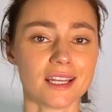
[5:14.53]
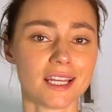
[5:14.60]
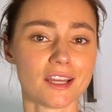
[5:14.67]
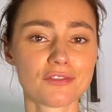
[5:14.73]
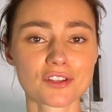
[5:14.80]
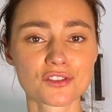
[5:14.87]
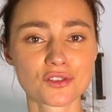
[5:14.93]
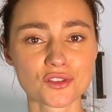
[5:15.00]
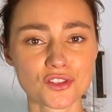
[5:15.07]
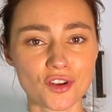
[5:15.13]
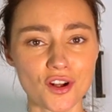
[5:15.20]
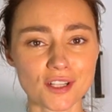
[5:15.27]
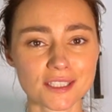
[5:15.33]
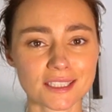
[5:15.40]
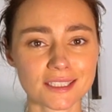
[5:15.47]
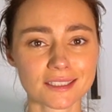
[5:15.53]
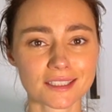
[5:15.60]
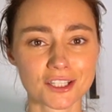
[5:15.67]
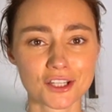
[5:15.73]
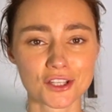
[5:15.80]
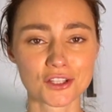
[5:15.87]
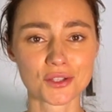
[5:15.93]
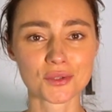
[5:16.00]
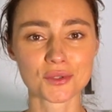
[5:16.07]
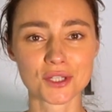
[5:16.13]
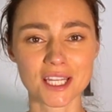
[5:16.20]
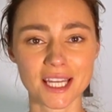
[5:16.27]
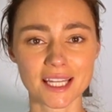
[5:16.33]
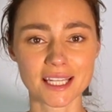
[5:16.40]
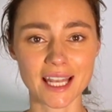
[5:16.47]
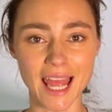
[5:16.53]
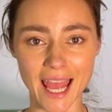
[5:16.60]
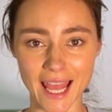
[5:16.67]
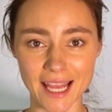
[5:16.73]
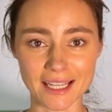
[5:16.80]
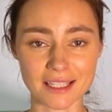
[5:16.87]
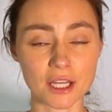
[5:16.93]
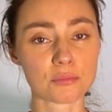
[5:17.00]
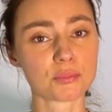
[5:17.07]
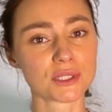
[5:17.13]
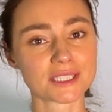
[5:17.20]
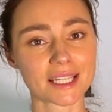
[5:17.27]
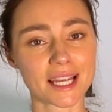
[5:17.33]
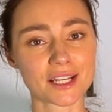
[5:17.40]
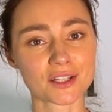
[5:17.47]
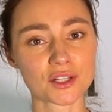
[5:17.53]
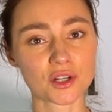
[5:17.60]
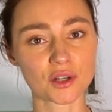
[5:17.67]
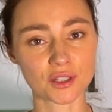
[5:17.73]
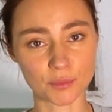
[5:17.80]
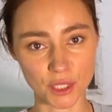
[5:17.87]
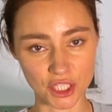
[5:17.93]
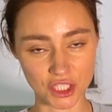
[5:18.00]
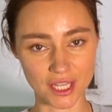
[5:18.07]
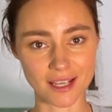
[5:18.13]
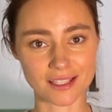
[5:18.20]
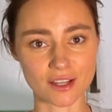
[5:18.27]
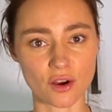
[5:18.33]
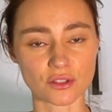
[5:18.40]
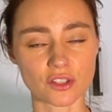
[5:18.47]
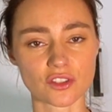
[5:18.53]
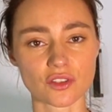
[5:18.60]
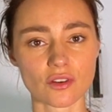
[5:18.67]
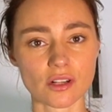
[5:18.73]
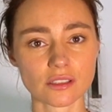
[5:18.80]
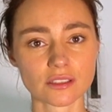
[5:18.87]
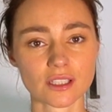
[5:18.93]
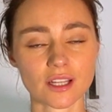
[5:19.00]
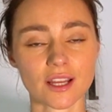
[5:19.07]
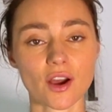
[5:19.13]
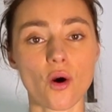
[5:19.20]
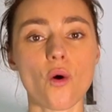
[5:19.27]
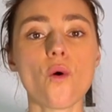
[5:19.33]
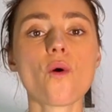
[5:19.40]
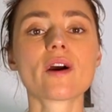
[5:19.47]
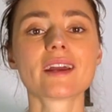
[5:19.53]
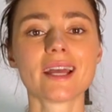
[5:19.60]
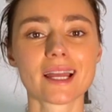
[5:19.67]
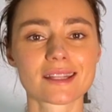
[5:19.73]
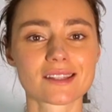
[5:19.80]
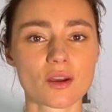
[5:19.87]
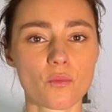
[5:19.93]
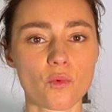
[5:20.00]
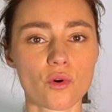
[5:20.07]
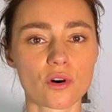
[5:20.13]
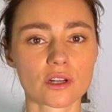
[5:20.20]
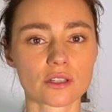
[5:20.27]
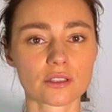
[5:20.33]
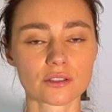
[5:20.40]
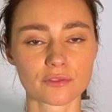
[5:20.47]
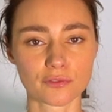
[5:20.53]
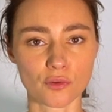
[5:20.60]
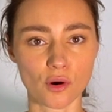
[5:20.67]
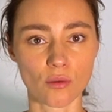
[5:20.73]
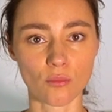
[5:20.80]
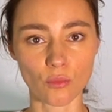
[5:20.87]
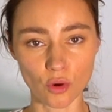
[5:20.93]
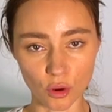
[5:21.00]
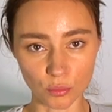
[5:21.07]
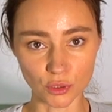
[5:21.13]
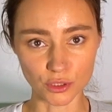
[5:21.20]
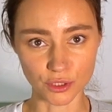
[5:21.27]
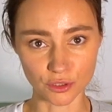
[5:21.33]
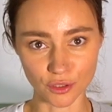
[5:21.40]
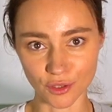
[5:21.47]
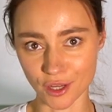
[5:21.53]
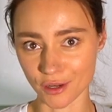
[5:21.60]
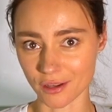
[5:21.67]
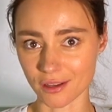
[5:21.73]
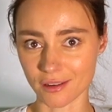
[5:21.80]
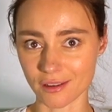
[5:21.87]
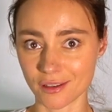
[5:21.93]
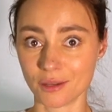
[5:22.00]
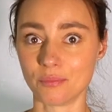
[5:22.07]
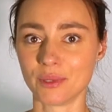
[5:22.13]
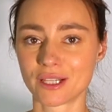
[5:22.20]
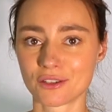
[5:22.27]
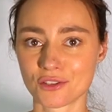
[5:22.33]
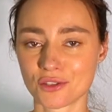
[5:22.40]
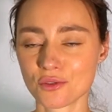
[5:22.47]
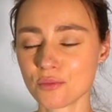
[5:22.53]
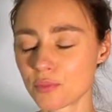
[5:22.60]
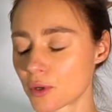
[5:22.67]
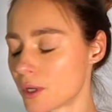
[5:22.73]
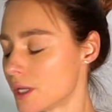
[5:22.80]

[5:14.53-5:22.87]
If it's too salty, you can add a potato, which takes out the salt, or add some water for more bouillon and a bigger soup.